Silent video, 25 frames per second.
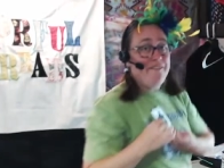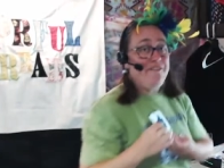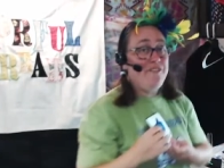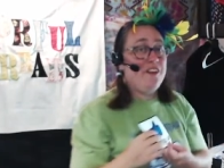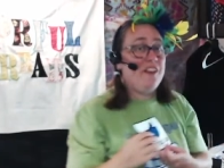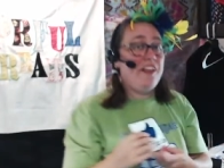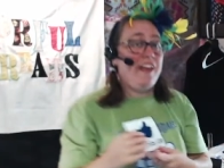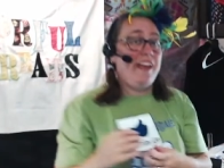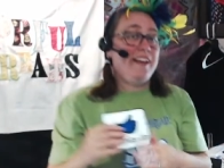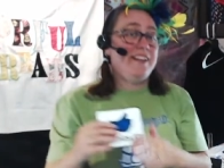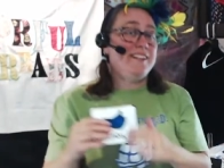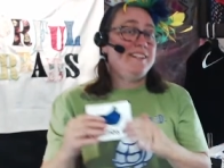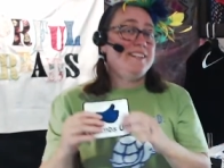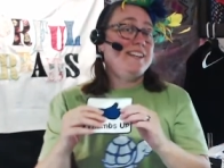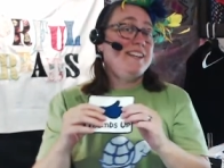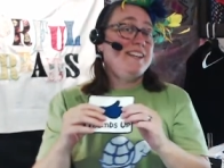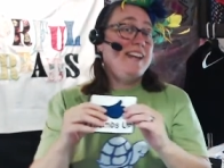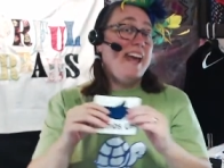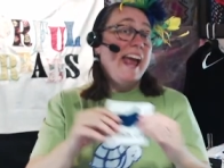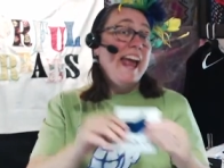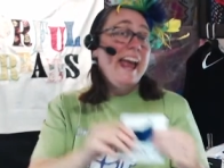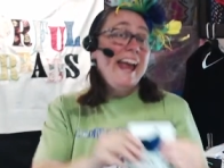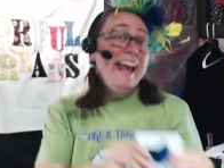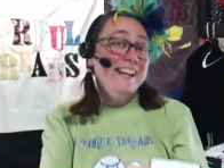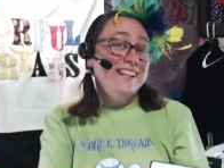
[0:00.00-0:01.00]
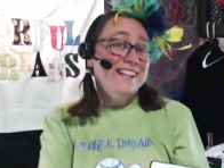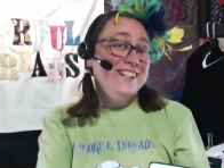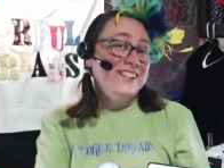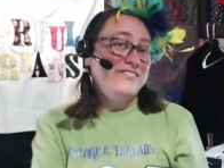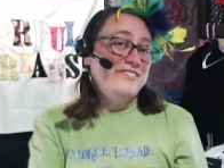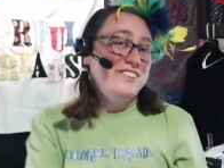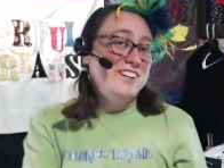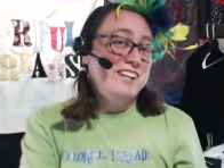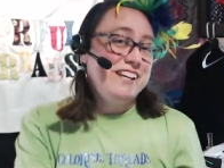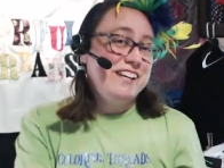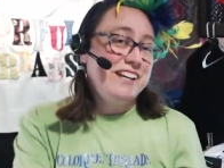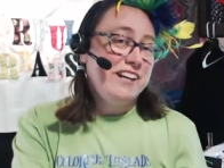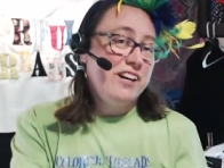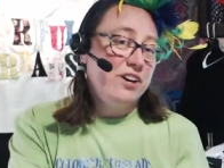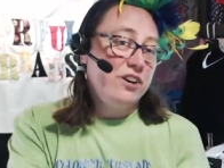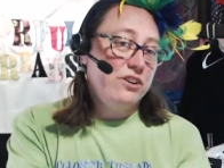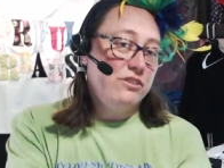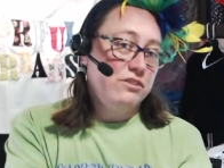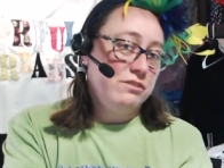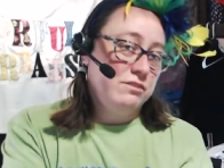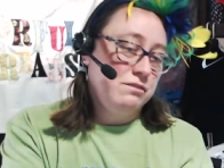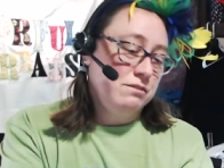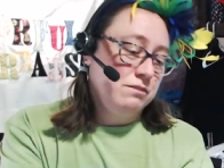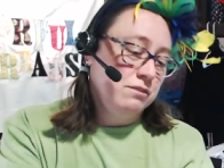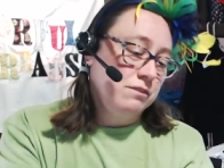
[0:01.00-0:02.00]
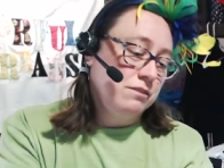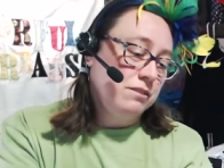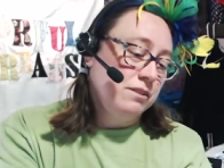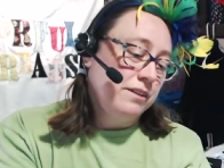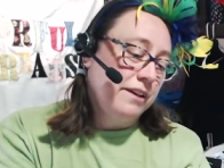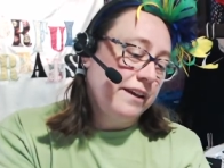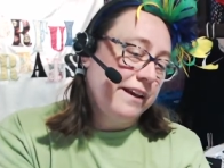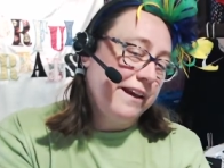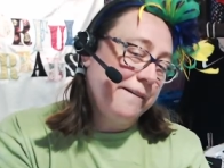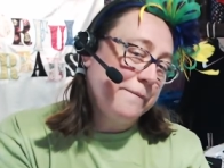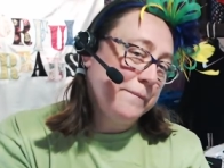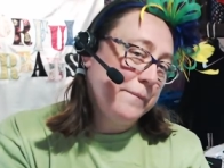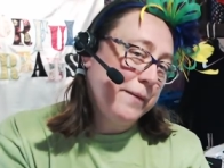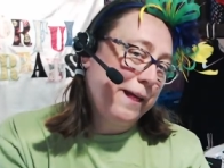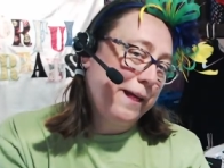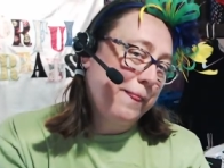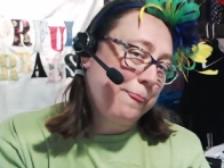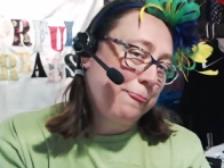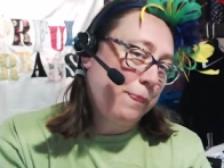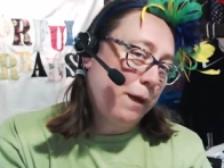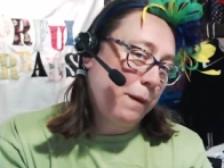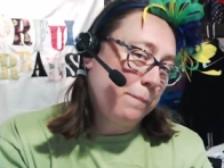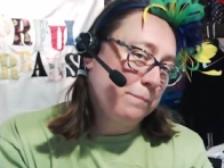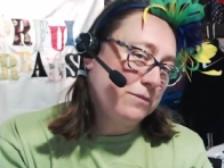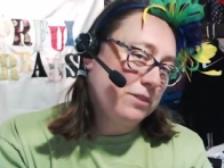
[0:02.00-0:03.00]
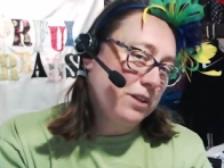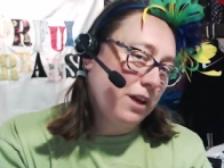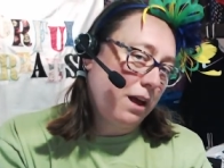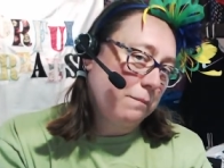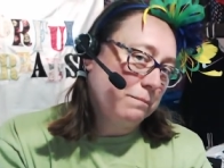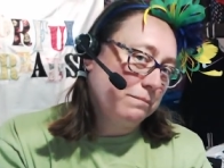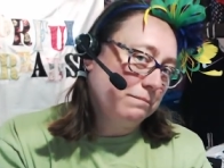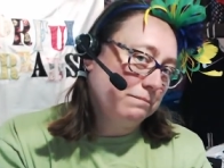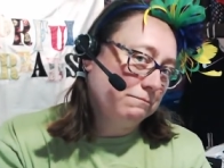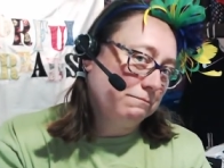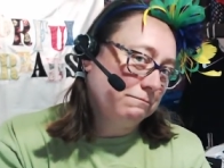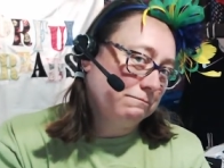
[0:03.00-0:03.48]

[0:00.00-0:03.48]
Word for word: if you like today's video, give me a thumbs up.